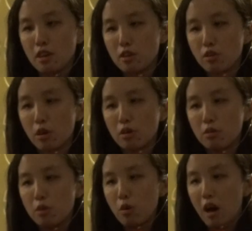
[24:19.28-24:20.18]

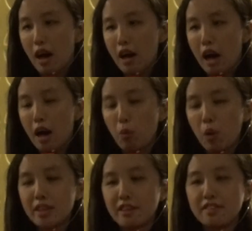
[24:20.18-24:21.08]
So
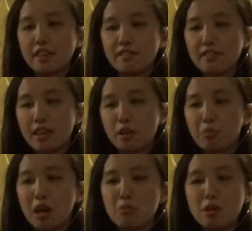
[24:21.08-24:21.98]
what is inside
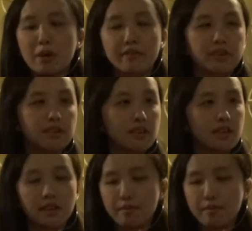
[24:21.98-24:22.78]
the primary button